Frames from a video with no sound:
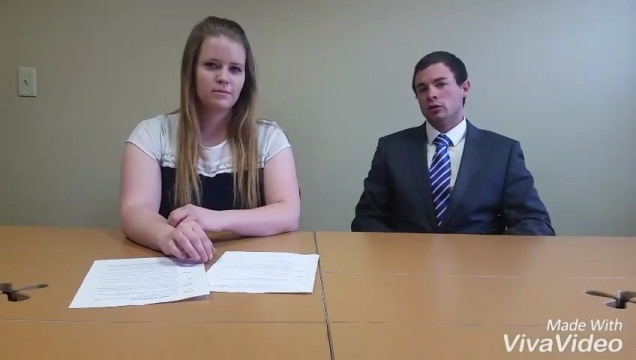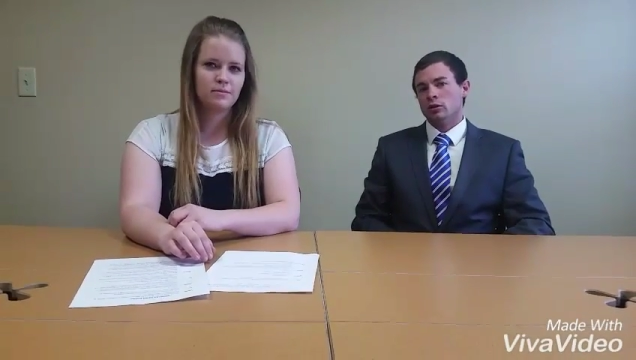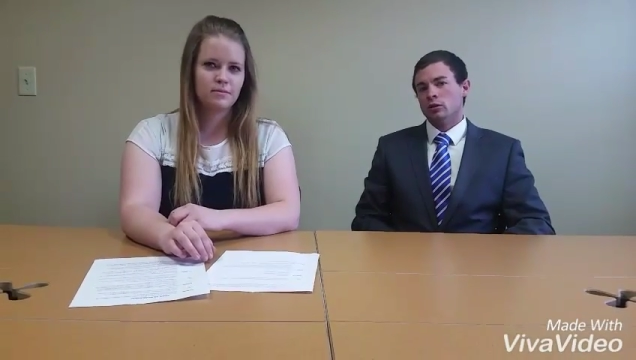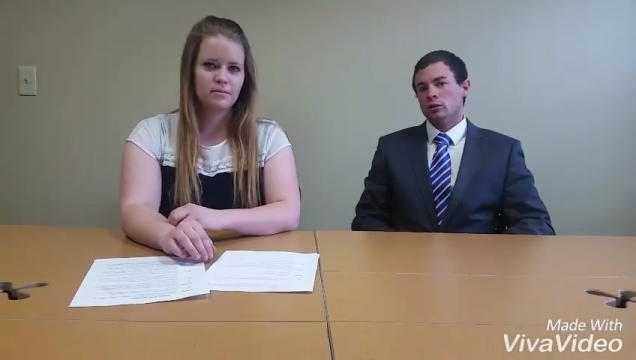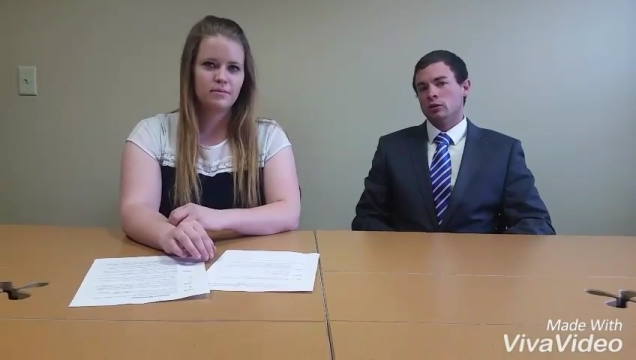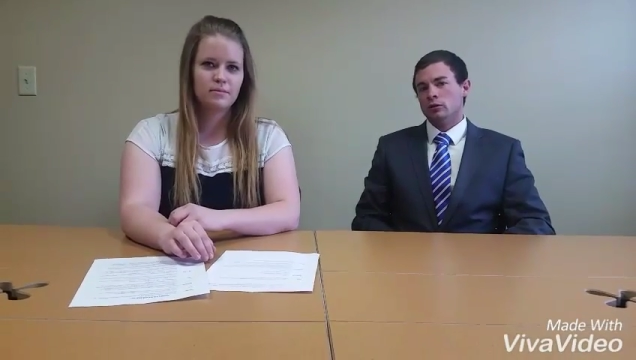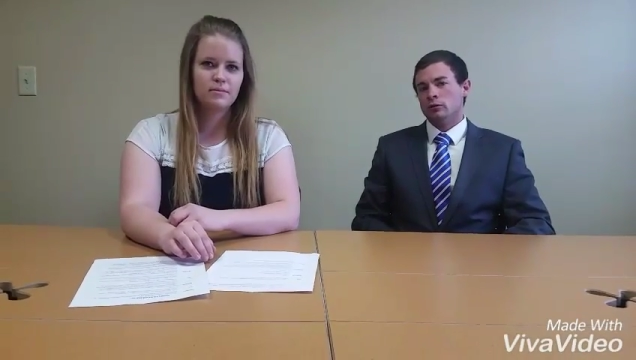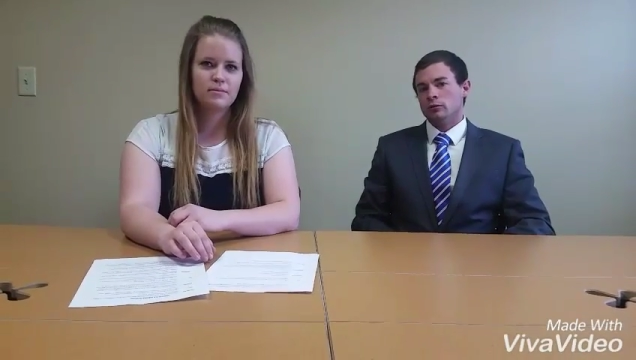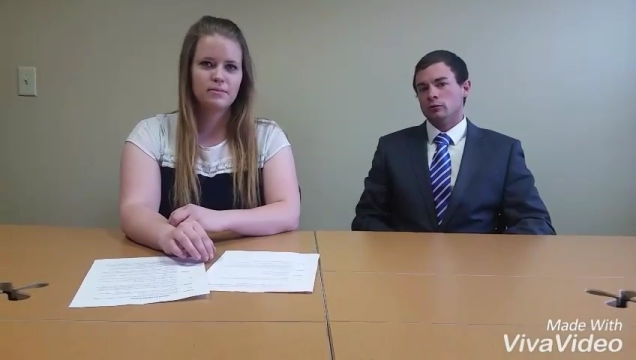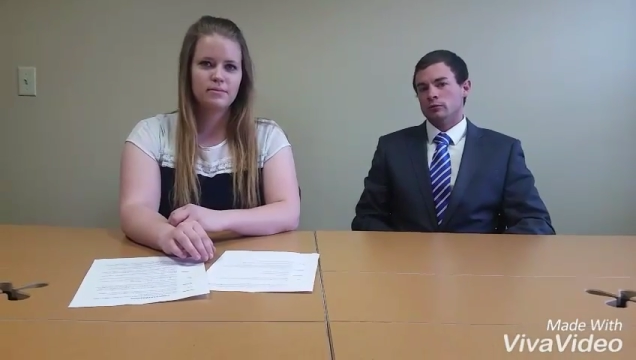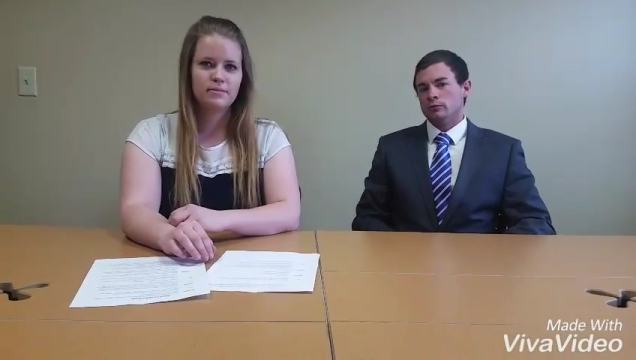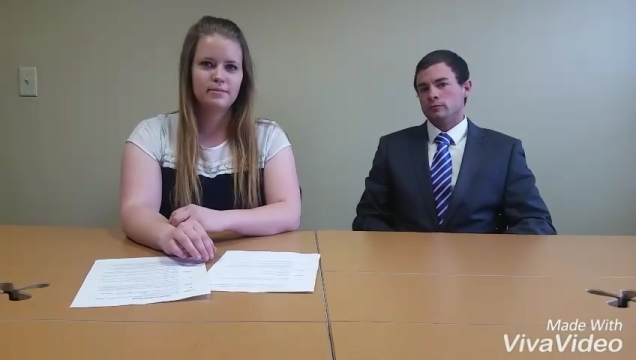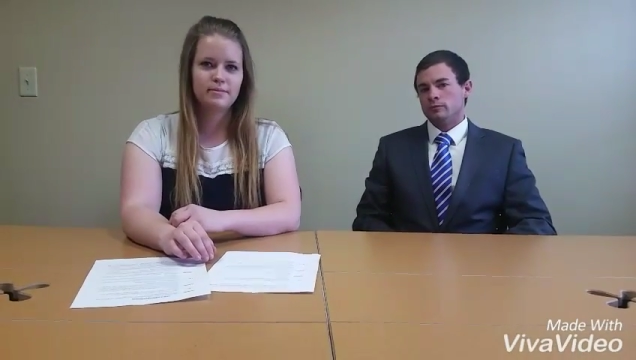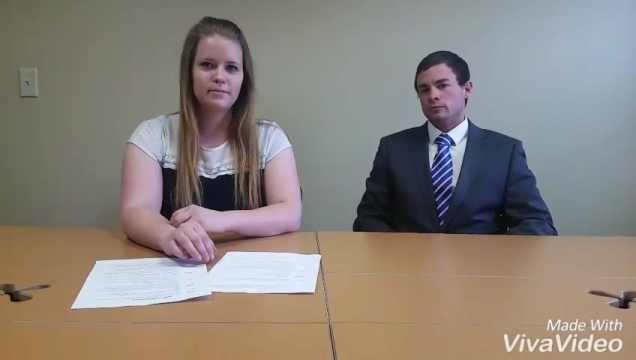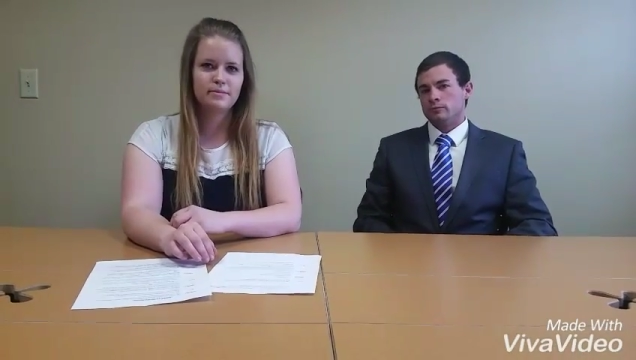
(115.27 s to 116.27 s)

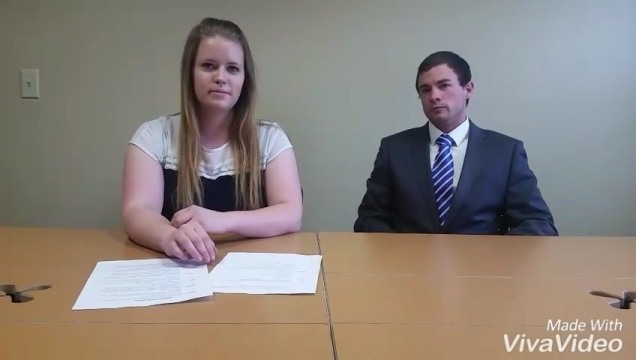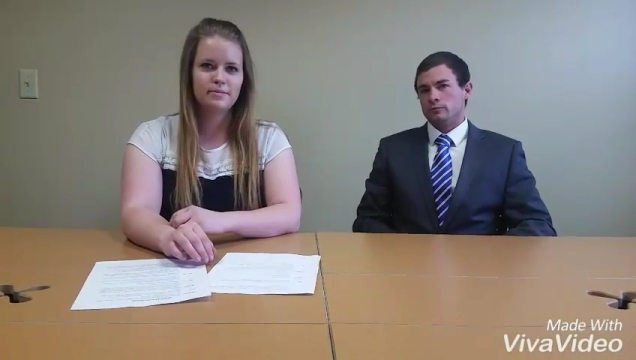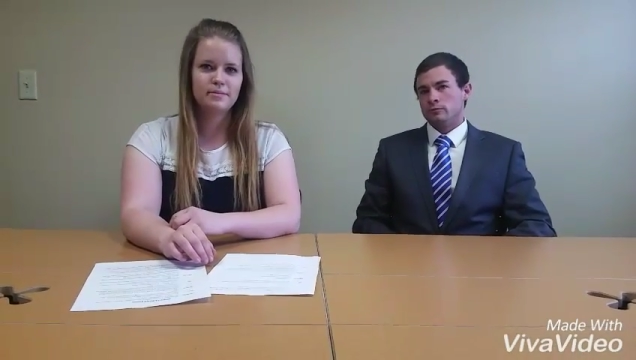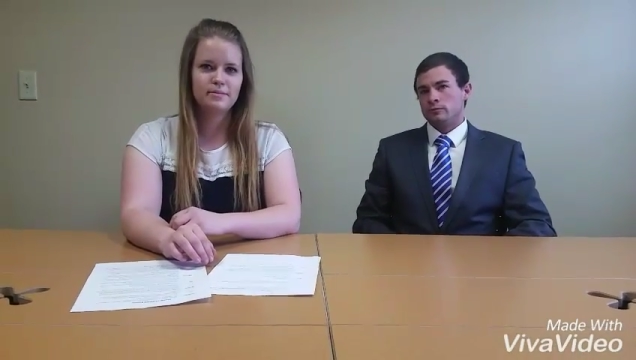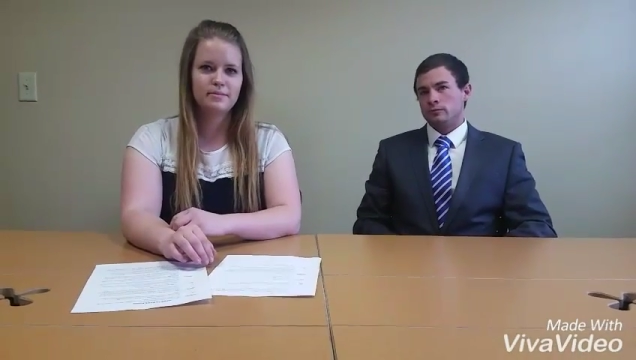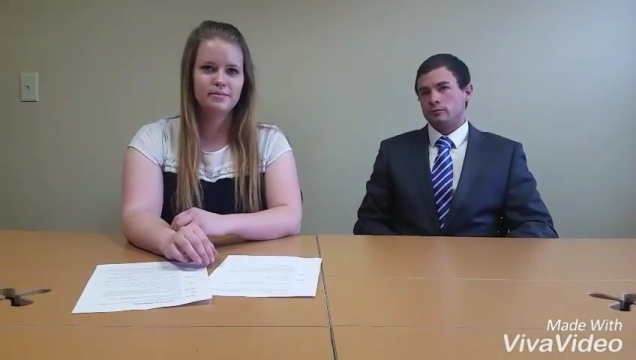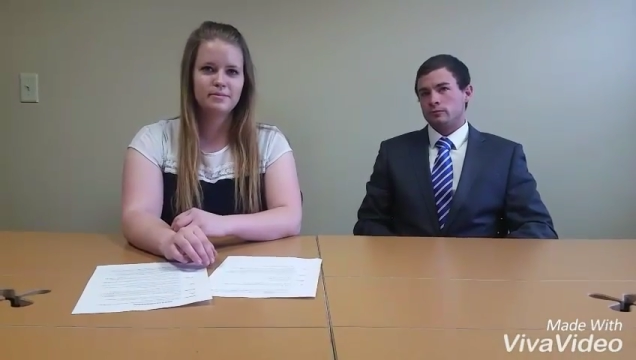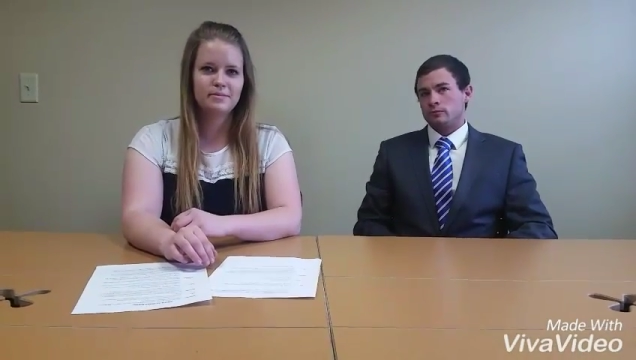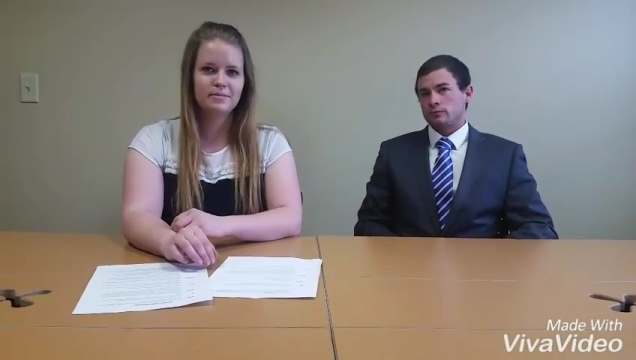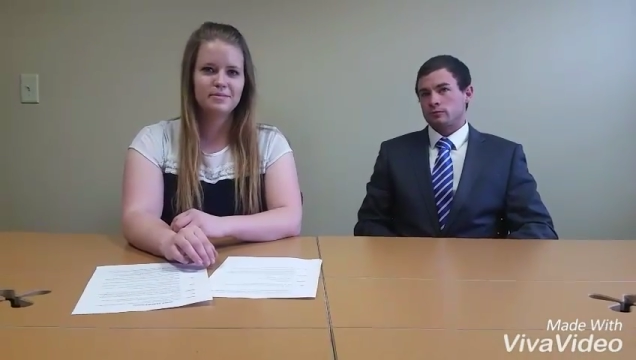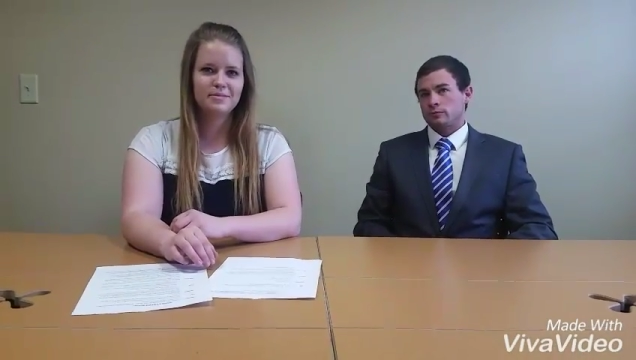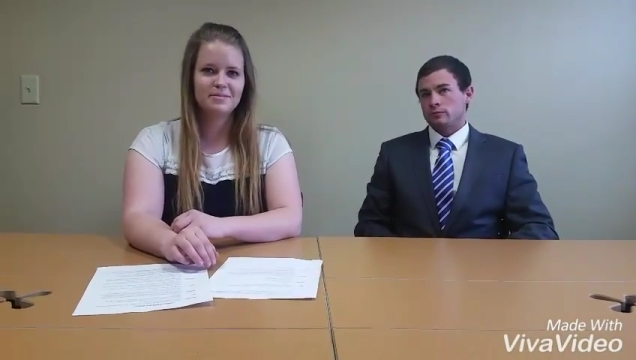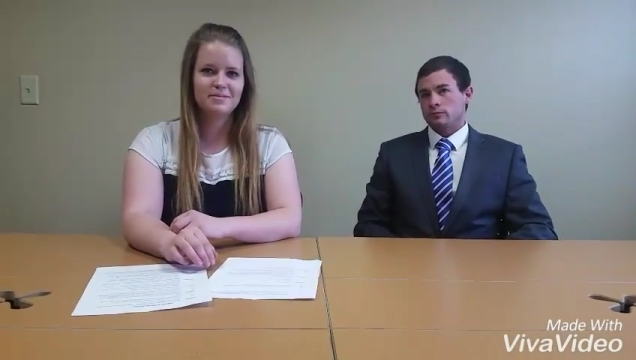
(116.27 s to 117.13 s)
Nothing is said.